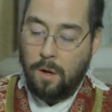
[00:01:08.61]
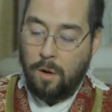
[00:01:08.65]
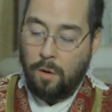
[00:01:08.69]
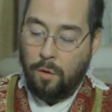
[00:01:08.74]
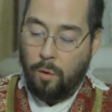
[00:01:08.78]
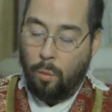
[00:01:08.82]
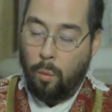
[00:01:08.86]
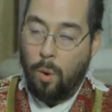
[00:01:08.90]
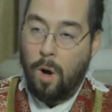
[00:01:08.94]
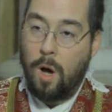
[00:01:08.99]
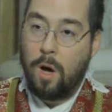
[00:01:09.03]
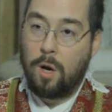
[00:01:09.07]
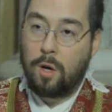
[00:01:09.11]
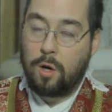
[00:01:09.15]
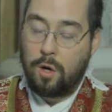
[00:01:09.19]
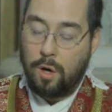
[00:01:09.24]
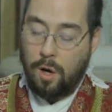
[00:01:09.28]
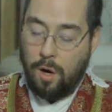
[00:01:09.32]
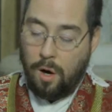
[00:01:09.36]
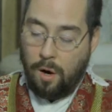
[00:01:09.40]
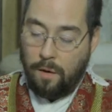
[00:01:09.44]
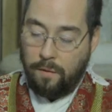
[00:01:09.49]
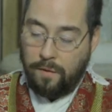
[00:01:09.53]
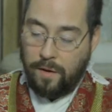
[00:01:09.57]
The
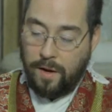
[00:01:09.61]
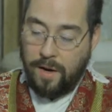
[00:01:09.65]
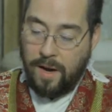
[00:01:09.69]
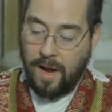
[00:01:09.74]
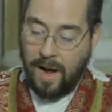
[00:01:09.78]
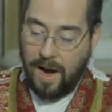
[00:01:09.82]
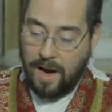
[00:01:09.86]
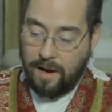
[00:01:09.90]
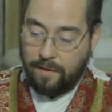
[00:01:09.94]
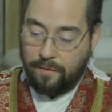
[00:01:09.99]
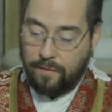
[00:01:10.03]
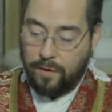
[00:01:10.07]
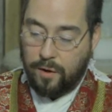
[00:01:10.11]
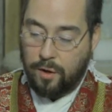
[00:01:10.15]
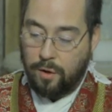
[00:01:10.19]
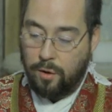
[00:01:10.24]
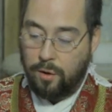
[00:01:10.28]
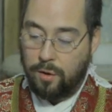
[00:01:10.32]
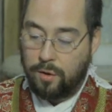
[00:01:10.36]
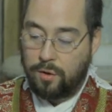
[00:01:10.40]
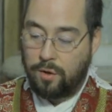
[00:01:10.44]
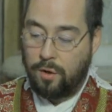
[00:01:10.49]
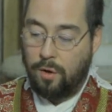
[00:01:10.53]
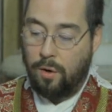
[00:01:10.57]
work of an
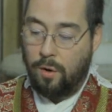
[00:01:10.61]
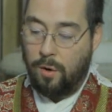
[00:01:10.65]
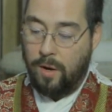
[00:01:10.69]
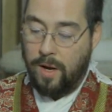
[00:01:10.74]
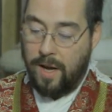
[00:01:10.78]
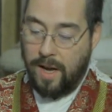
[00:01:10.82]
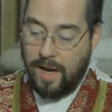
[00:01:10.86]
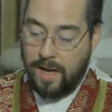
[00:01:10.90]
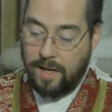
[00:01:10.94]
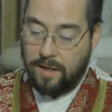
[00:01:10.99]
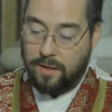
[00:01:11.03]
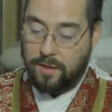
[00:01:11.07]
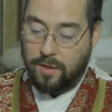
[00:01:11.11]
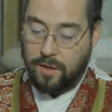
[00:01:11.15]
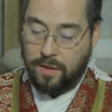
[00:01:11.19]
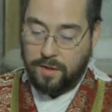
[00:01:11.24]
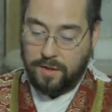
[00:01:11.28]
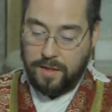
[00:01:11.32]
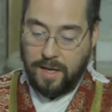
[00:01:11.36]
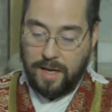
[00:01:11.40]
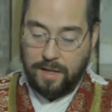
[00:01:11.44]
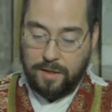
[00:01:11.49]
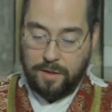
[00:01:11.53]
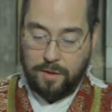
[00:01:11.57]
advocate or
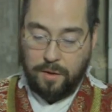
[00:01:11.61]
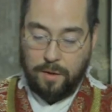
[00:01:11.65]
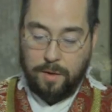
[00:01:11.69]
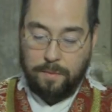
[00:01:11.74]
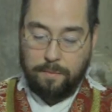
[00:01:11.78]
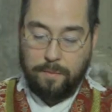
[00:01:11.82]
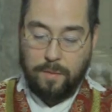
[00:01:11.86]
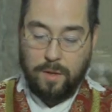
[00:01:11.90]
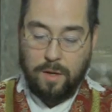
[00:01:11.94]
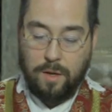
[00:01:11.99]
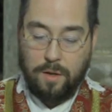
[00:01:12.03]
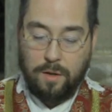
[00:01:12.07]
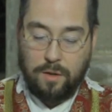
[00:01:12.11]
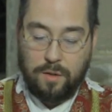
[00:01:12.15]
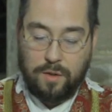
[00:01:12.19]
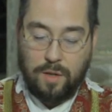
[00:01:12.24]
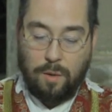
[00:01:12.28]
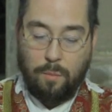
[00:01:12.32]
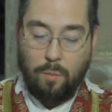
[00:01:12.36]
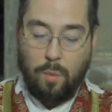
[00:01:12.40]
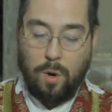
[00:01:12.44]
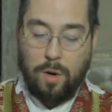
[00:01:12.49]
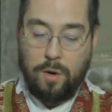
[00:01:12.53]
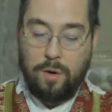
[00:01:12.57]
intercessor,
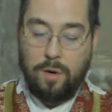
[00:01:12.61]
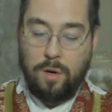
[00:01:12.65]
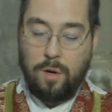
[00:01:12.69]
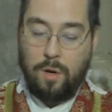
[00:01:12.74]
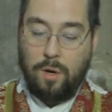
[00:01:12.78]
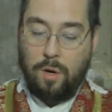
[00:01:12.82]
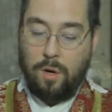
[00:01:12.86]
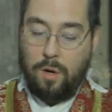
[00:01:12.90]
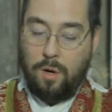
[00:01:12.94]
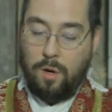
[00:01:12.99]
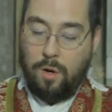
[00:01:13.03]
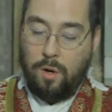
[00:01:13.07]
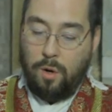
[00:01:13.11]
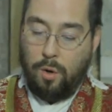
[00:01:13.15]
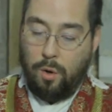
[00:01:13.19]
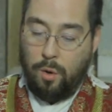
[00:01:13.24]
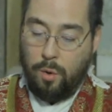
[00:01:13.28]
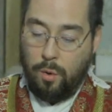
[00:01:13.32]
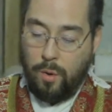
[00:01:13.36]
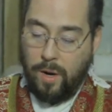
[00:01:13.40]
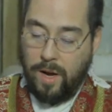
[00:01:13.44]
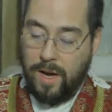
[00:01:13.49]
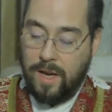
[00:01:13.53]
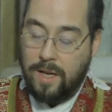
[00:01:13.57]
someone
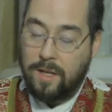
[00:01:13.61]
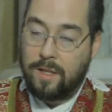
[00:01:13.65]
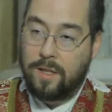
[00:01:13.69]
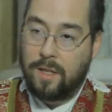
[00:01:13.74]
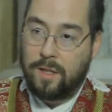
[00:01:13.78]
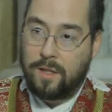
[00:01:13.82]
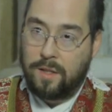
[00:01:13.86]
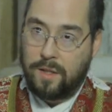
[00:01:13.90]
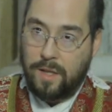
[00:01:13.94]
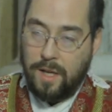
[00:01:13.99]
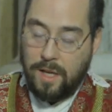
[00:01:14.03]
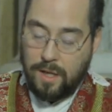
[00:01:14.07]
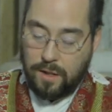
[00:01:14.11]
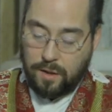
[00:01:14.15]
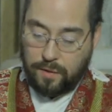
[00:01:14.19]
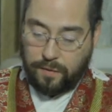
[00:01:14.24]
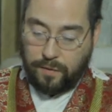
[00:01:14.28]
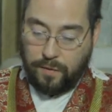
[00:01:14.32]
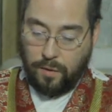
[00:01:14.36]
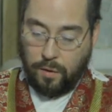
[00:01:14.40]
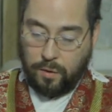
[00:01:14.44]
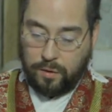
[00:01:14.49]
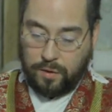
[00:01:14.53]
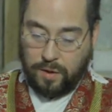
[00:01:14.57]
who intercedes
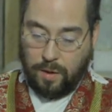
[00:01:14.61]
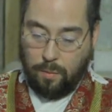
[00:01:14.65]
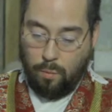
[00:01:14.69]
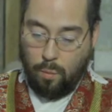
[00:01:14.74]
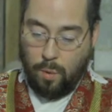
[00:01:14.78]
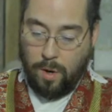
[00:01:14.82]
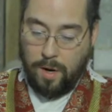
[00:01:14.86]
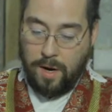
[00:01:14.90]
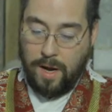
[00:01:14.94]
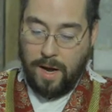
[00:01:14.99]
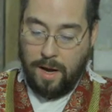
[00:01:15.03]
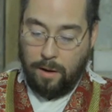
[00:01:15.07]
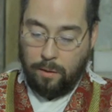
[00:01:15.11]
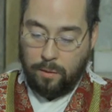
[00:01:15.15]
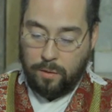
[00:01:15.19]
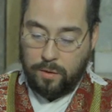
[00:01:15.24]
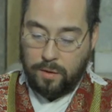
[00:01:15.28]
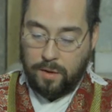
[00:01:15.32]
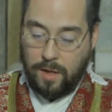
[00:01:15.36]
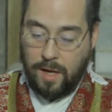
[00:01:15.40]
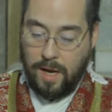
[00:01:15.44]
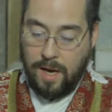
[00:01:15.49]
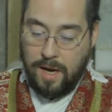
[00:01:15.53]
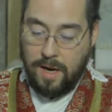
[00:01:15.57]
for someone
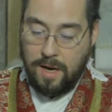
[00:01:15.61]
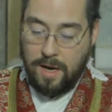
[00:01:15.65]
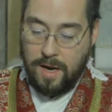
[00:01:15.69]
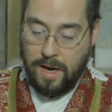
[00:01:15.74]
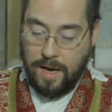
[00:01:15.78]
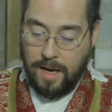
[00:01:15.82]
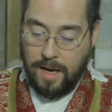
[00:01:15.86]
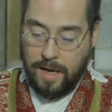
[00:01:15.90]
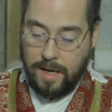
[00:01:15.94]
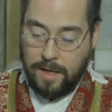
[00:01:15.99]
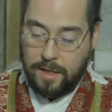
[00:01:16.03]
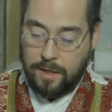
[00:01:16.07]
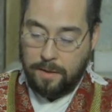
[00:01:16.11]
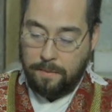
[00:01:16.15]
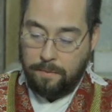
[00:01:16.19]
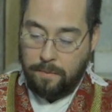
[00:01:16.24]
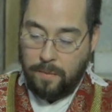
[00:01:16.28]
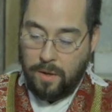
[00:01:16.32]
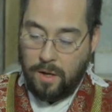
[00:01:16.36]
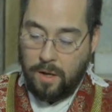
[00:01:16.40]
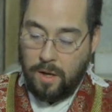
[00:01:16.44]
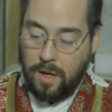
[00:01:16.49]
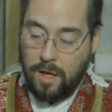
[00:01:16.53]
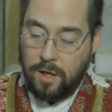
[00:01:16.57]
else in need,
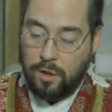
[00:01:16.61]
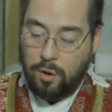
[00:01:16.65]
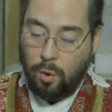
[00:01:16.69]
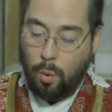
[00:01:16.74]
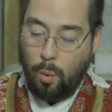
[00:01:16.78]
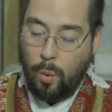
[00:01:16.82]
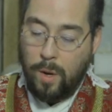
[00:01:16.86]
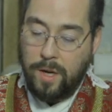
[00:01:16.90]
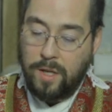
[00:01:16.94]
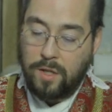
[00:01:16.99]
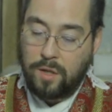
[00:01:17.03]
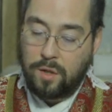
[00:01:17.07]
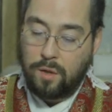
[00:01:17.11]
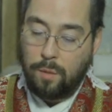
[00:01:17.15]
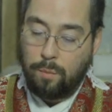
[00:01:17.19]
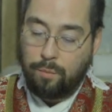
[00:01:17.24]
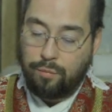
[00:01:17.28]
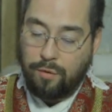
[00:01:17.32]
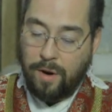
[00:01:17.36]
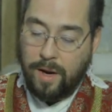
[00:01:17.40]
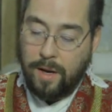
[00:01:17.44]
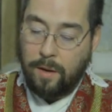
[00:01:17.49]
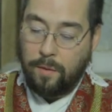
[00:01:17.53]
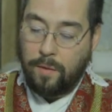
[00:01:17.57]
is always to
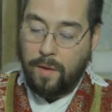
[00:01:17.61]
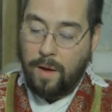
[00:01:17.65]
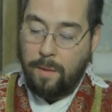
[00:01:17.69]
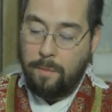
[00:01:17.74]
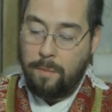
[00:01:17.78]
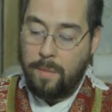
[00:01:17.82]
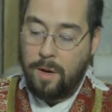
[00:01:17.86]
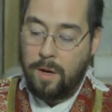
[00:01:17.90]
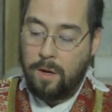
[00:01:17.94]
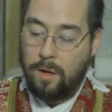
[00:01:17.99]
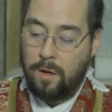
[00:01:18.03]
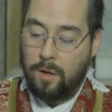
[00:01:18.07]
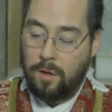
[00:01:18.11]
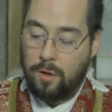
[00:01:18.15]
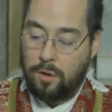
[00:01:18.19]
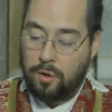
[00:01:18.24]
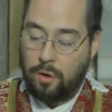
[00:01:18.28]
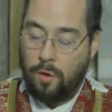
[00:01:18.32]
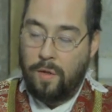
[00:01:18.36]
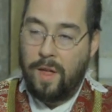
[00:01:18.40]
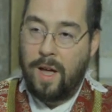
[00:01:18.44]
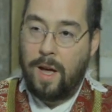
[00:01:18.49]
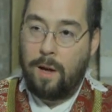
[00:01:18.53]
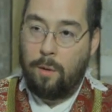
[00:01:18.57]
bring them
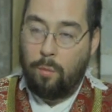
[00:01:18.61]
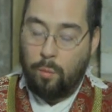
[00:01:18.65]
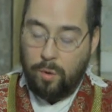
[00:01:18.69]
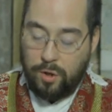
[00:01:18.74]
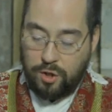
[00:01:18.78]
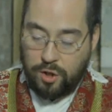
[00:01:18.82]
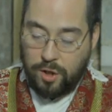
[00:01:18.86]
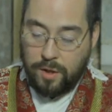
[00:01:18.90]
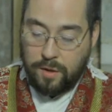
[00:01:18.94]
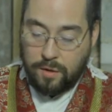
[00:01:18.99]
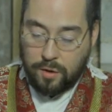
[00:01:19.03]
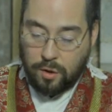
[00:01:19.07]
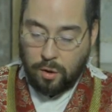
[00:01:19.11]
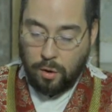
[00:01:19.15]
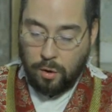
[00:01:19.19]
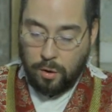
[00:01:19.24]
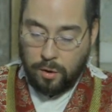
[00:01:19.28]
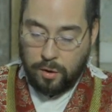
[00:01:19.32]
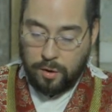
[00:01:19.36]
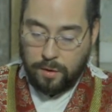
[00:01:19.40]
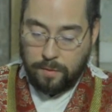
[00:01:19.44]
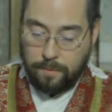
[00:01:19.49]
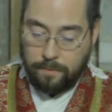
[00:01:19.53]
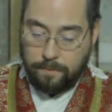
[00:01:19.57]
to that which is
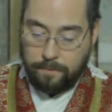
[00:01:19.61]
good.